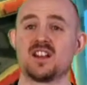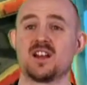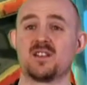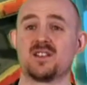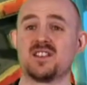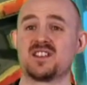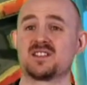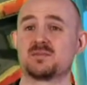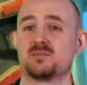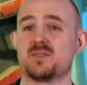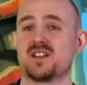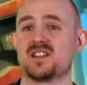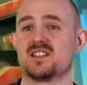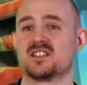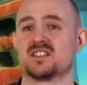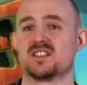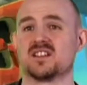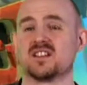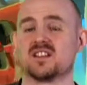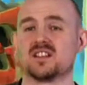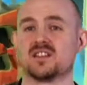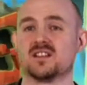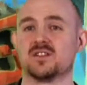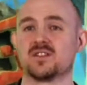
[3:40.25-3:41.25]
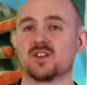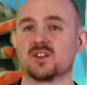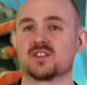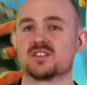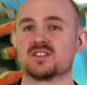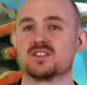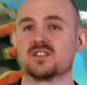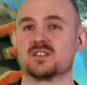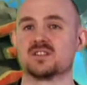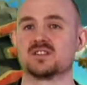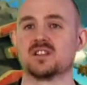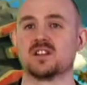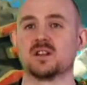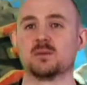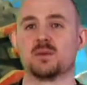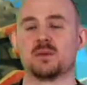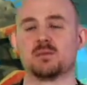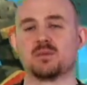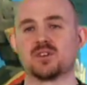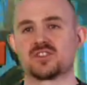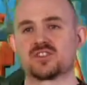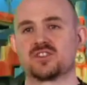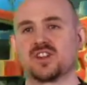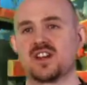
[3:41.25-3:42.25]
Now, this means that you've got to use a little
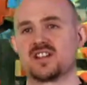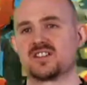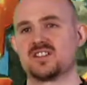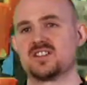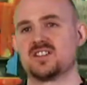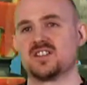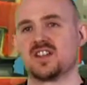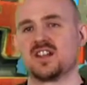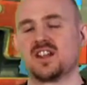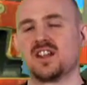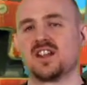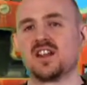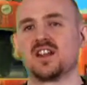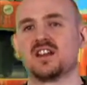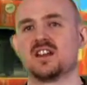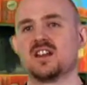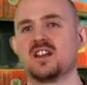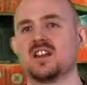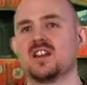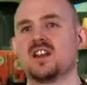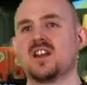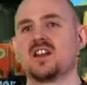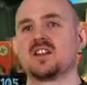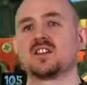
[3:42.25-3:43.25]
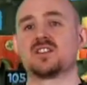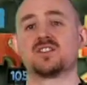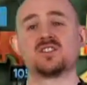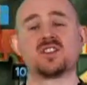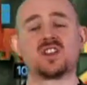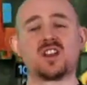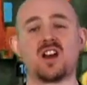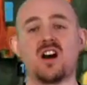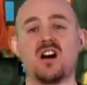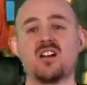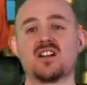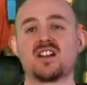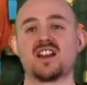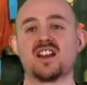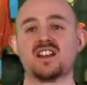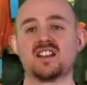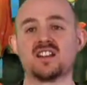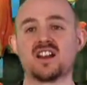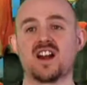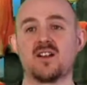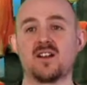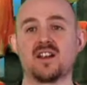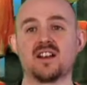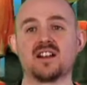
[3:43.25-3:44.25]
bit more strategy here, because you can't
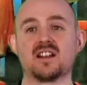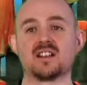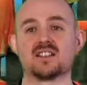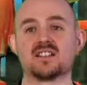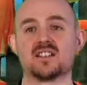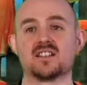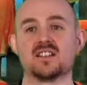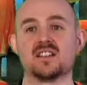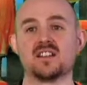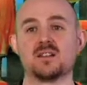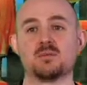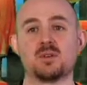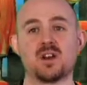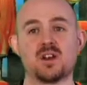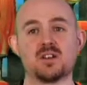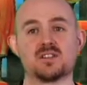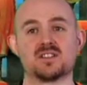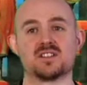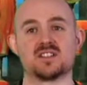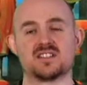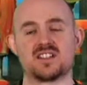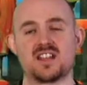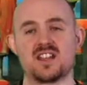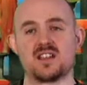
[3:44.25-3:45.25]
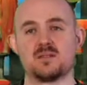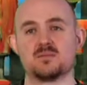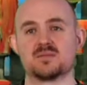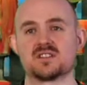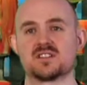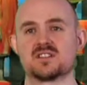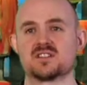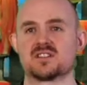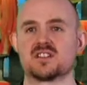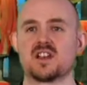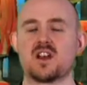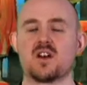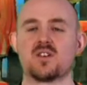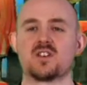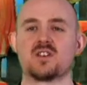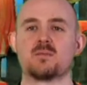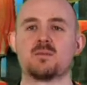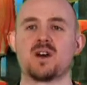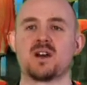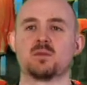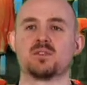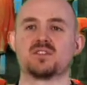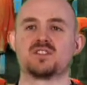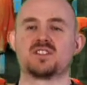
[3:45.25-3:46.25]
get directly to the opposing teams. So you
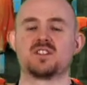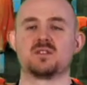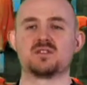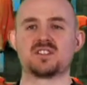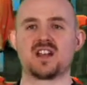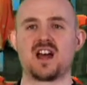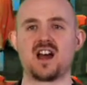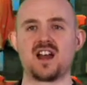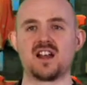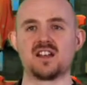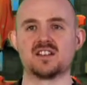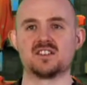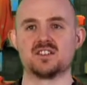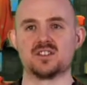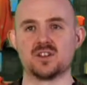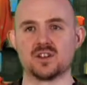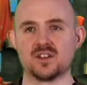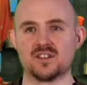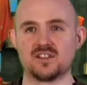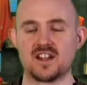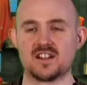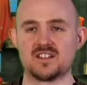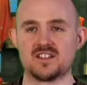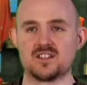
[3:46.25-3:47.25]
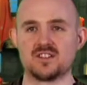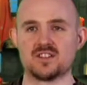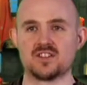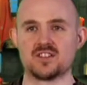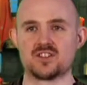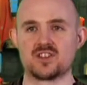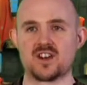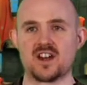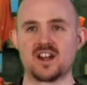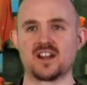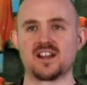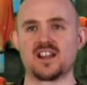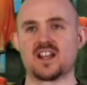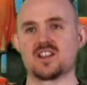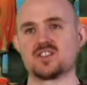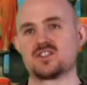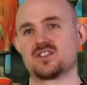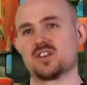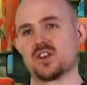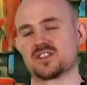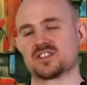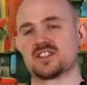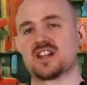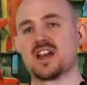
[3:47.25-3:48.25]
might want to use height to your advantage and try and get
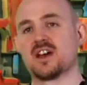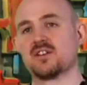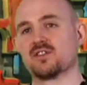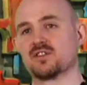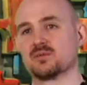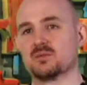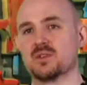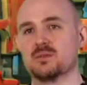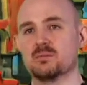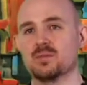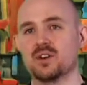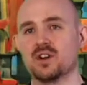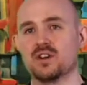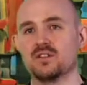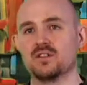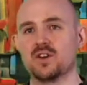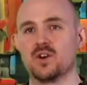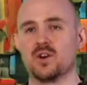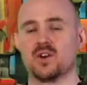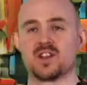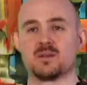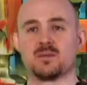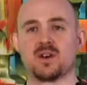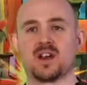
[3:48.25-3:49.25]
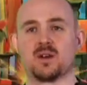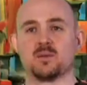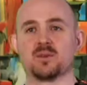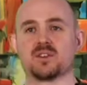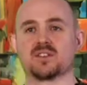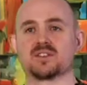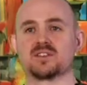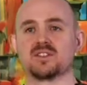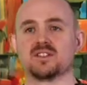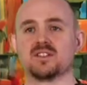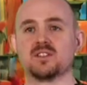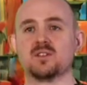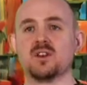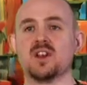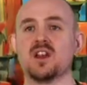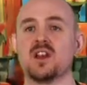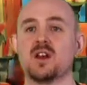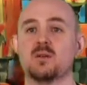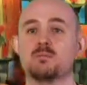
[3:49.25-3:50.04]
shots down from above, or you might want to